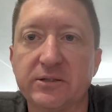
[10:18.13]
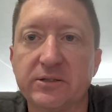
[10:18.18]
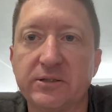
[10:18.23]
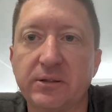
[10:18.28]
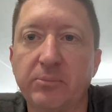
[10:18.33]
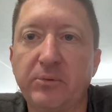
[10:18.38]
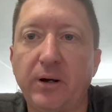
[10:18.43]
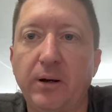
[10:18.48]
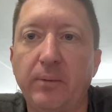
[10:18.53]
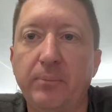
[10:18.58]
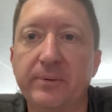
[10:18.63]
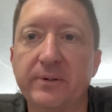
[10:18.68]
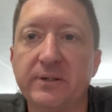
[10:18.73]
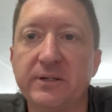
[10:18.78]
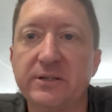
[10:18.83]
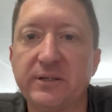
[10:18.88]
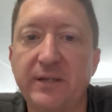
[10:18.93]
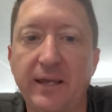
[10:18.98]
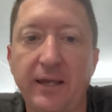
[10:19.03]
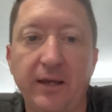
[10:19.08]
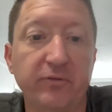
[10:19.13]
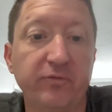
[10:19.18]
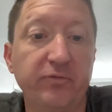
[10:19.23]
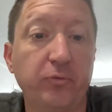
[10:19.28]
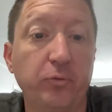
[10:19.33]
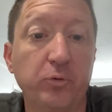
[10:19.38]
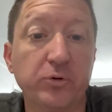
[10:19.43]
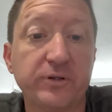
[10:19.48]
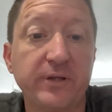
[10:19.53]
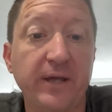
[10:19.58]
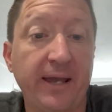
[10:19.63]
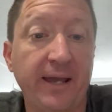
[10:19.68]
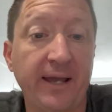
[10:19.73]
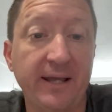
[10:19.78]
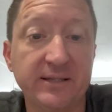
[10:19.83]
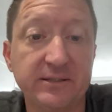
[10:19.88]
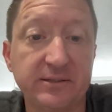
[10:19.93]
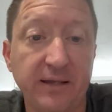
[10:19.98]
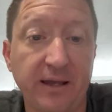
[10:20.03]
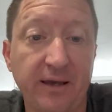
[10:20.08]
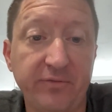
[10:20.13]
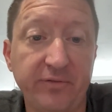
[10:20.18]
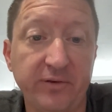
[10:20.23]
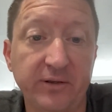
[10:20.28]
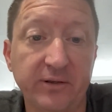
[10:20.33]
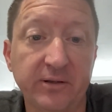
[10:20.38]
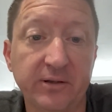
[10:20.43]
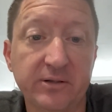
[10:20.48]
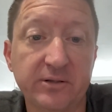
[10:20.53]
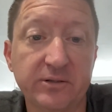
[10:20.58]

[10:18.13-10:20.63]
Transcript: Some companies can't afford to add staffing.